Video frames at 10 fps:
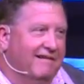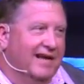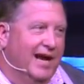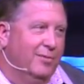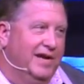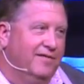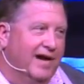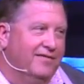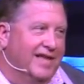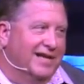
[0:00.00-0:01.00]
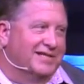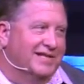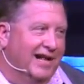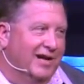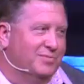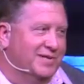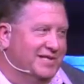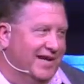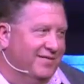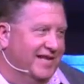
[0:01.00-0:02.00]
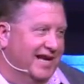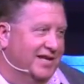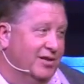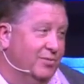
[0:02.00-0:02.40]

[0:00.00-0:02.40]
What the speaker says: Hey, we need $5,000, we need $7,000.